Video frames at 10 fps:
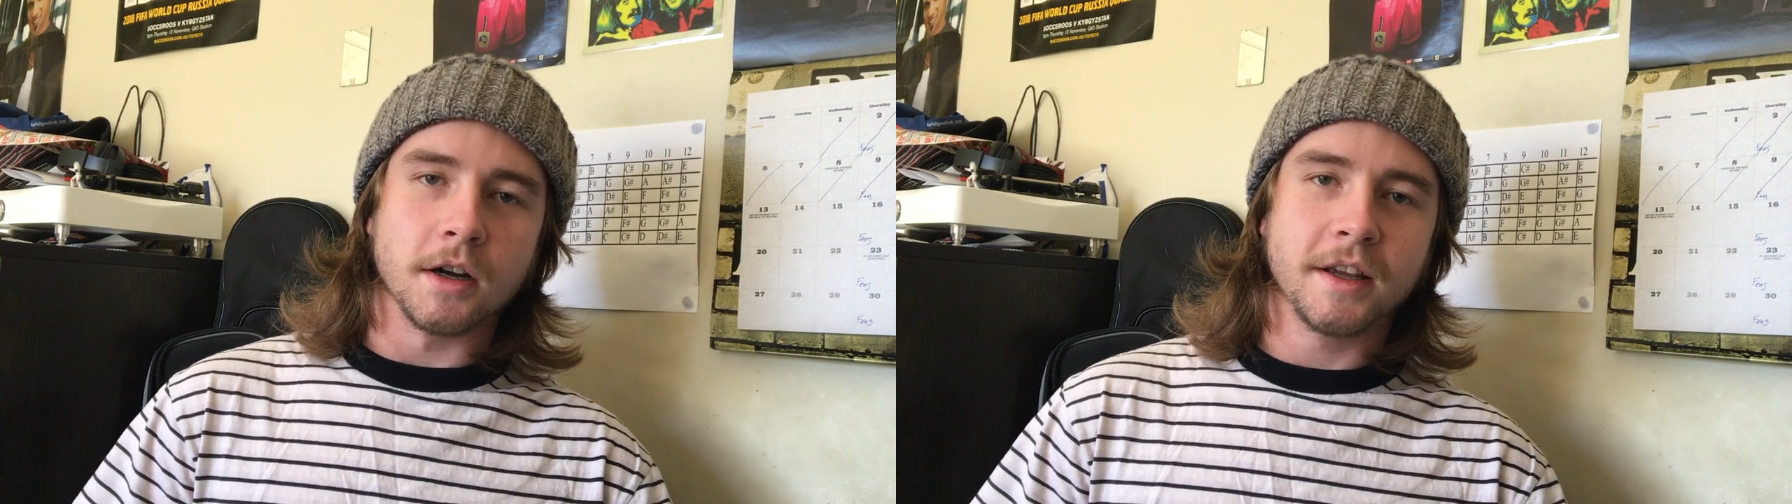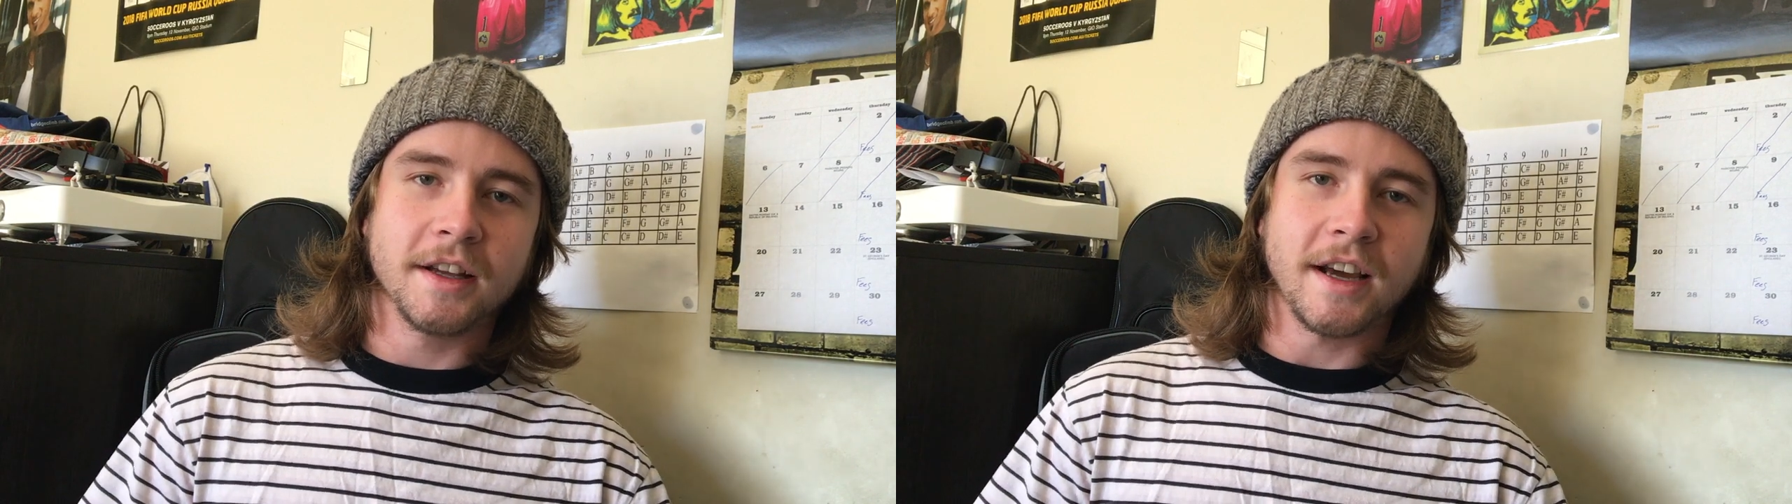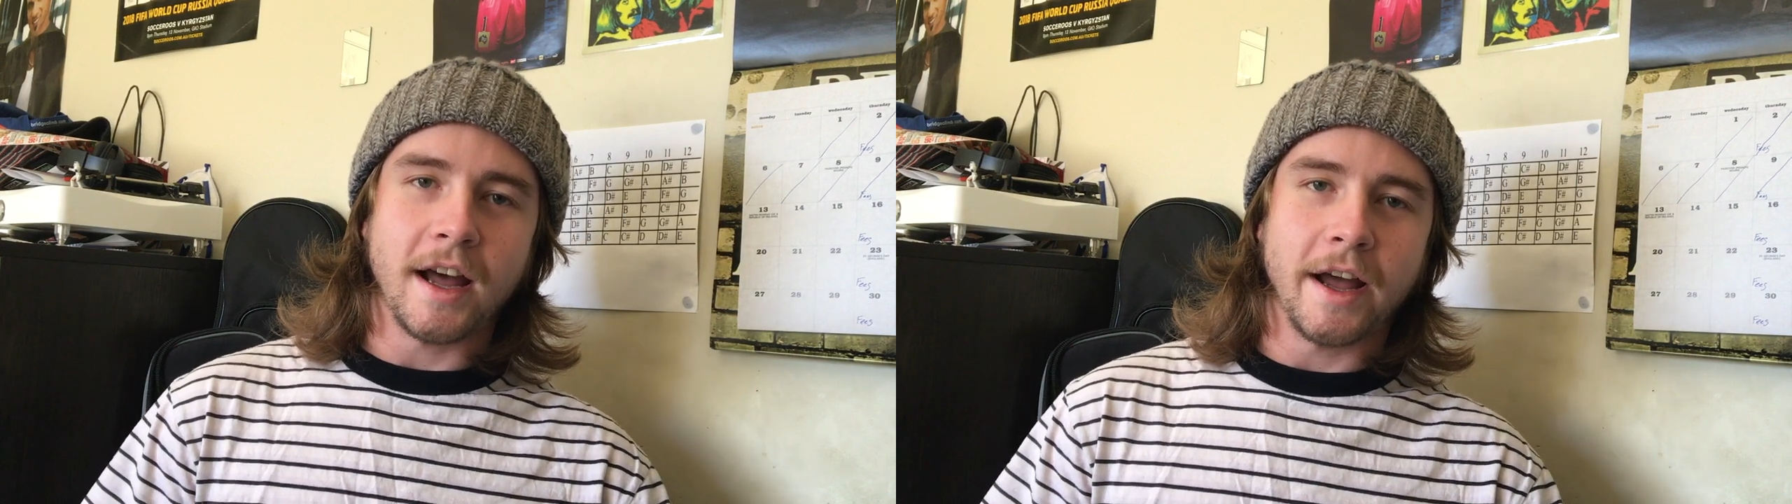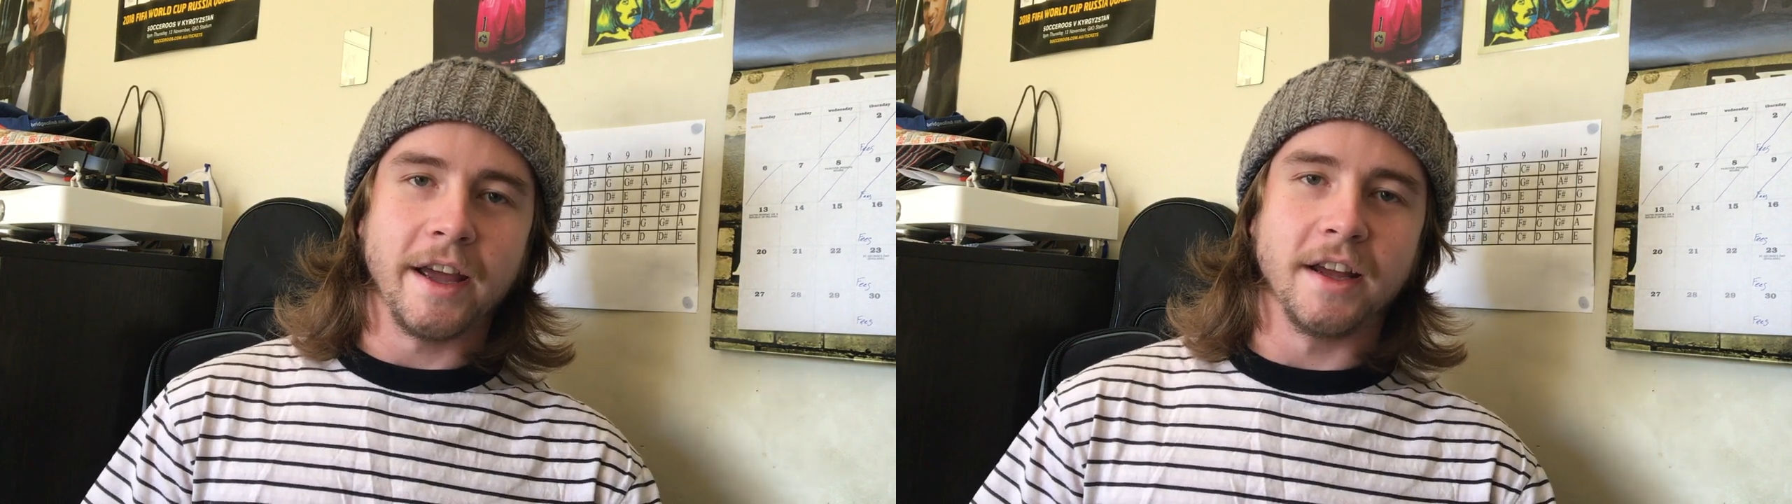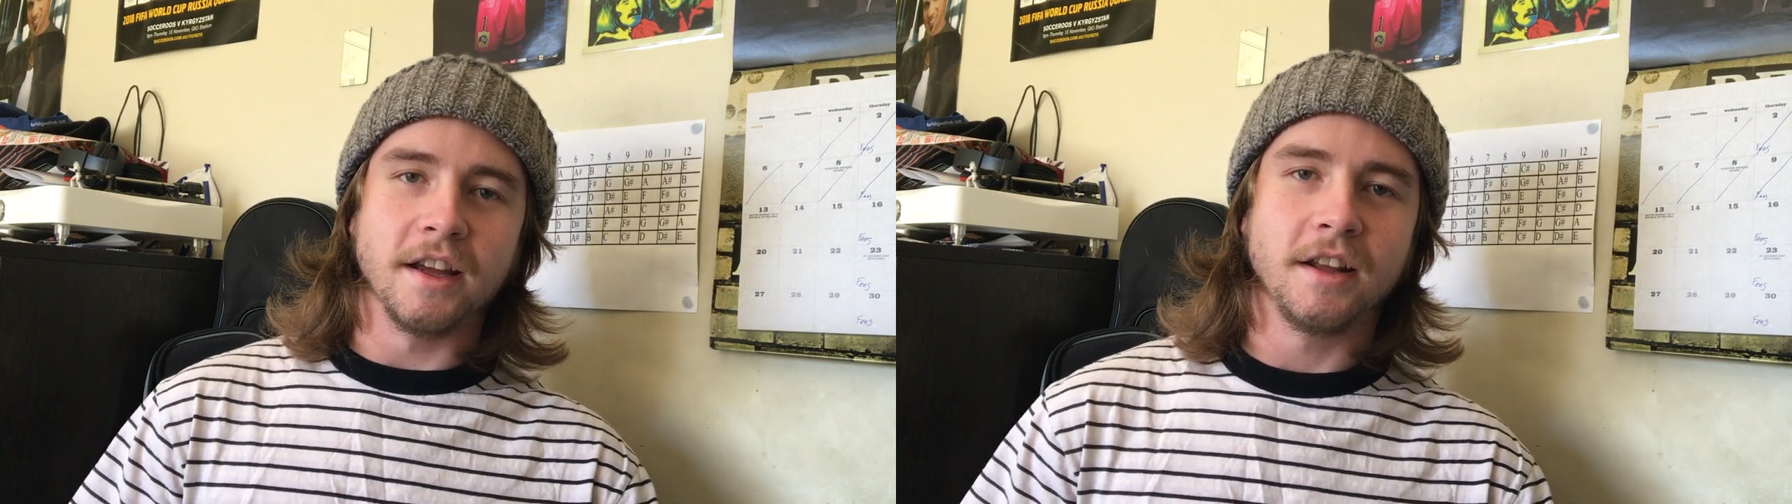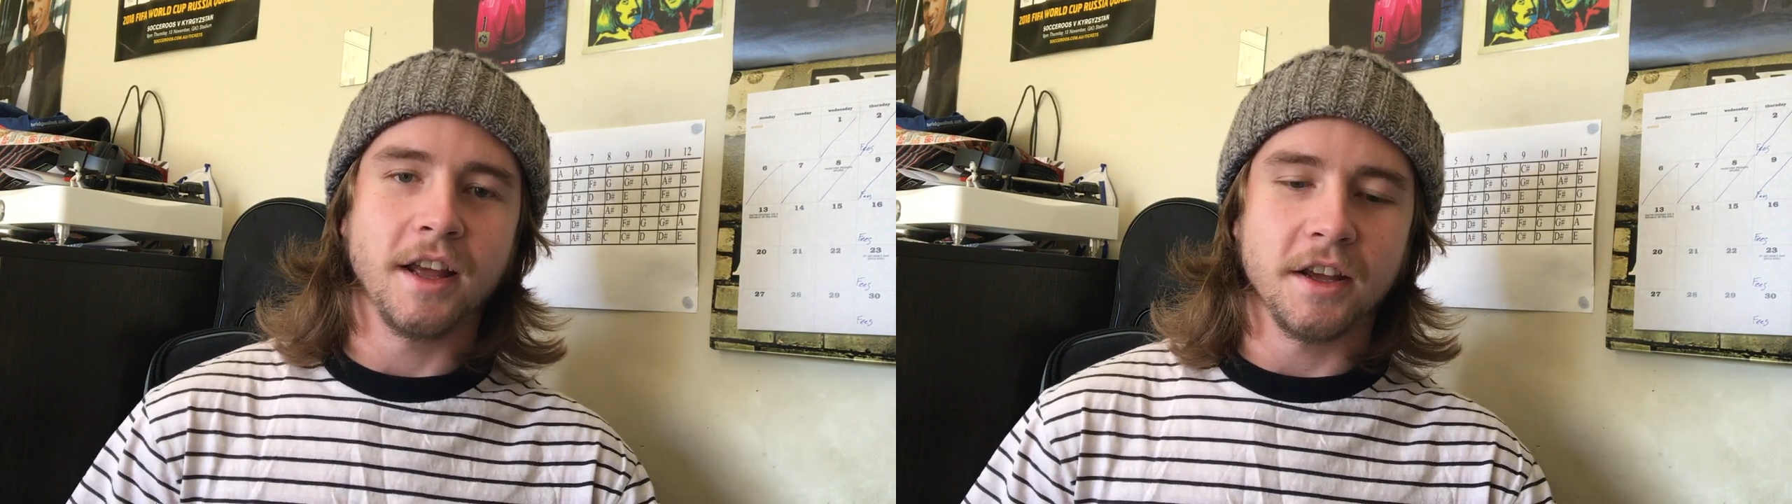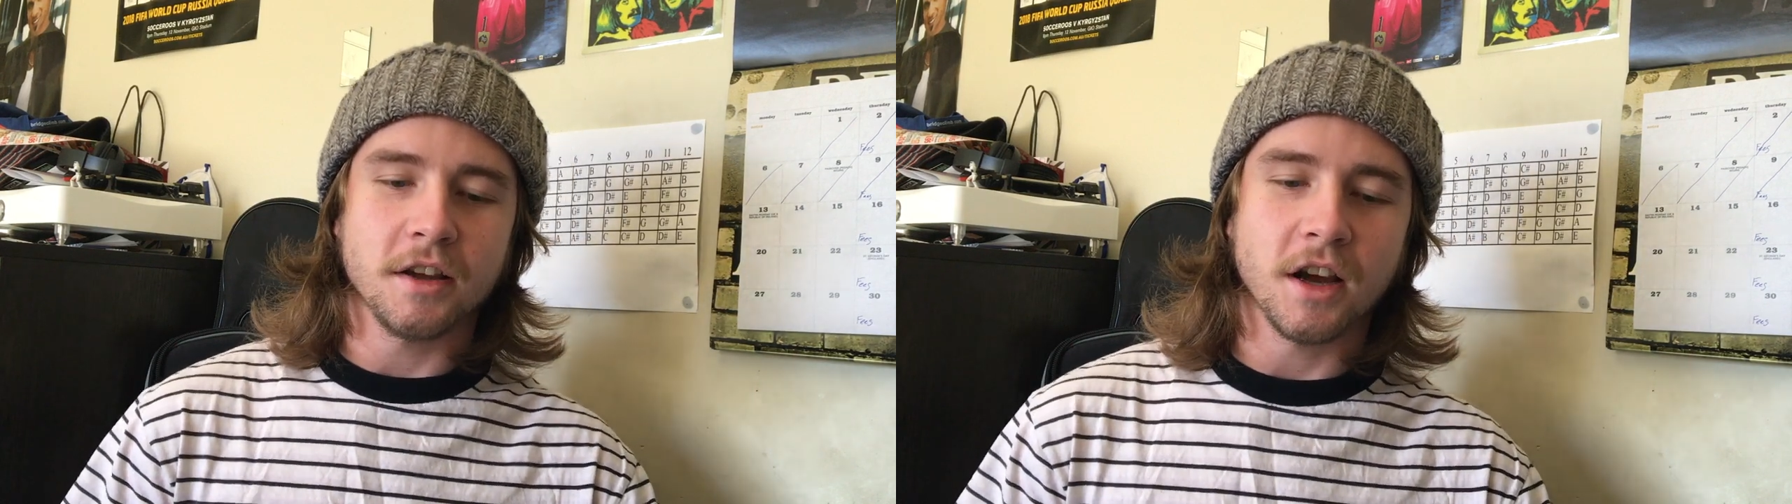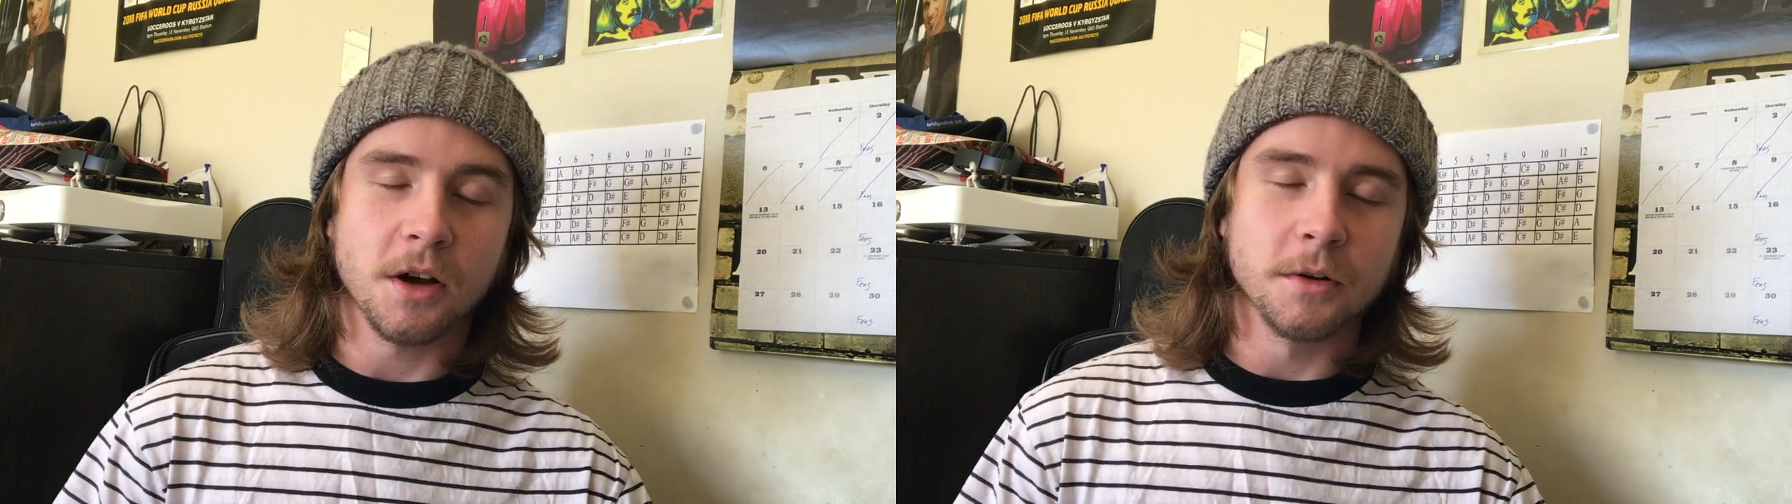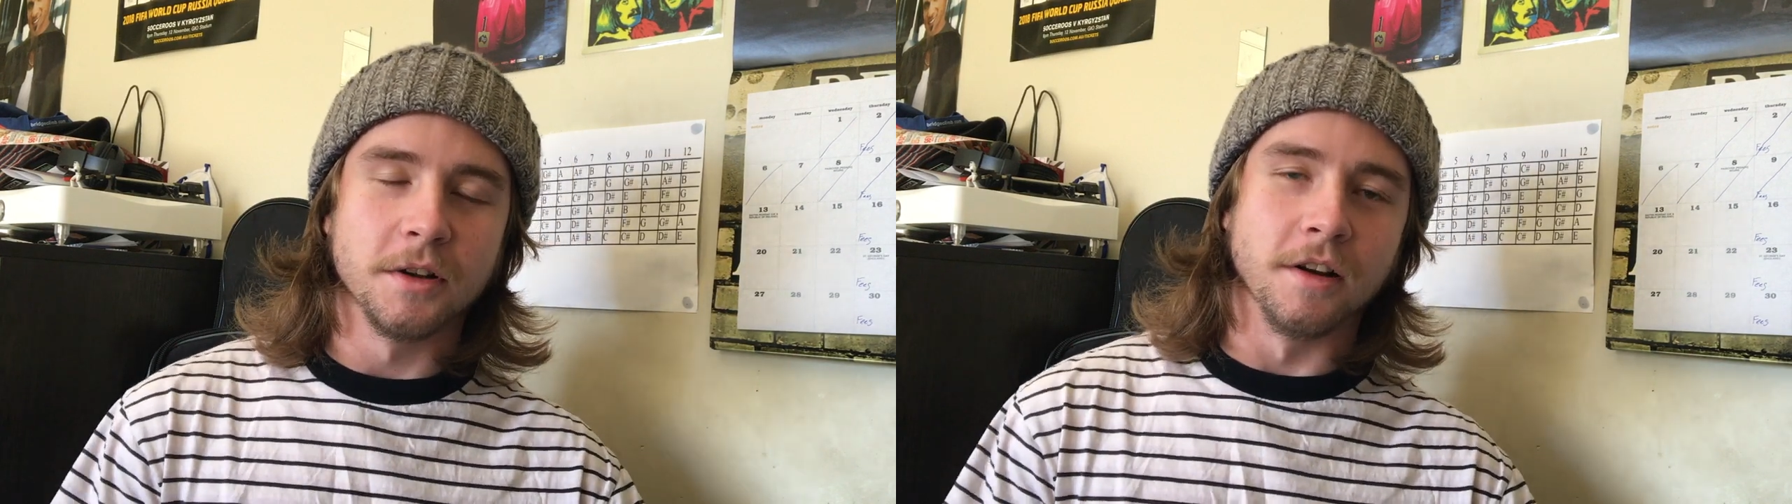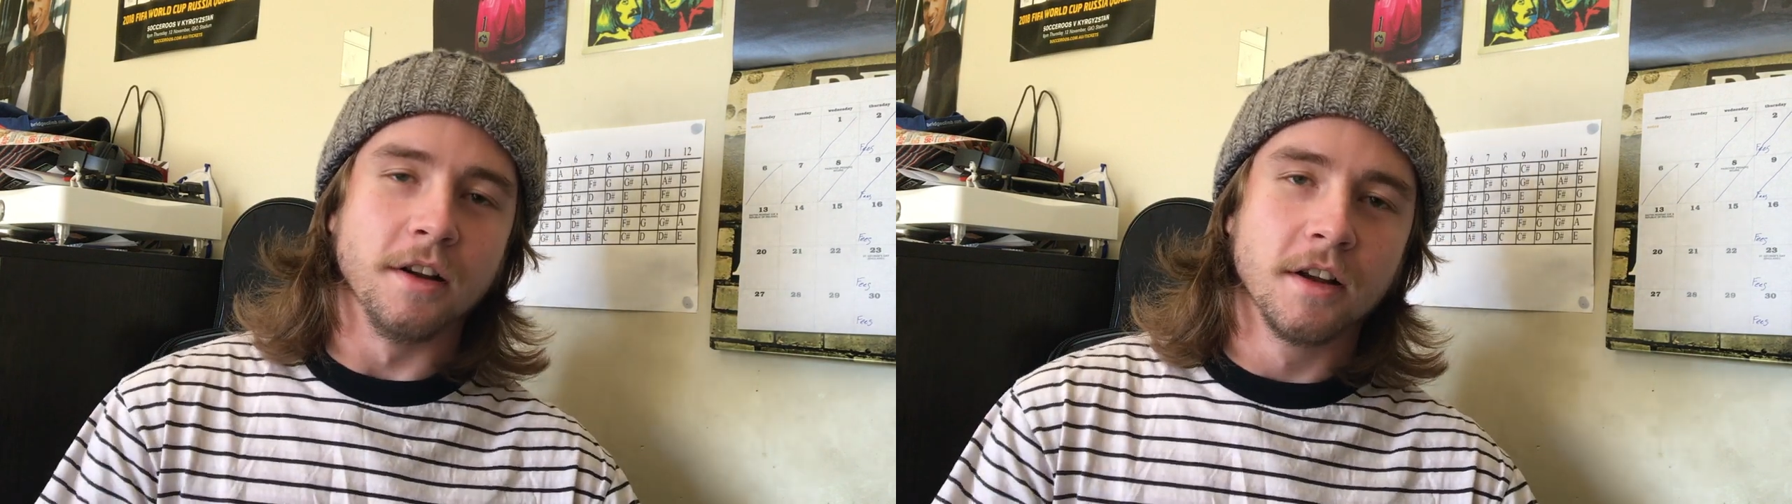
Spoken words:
G'day, how you going?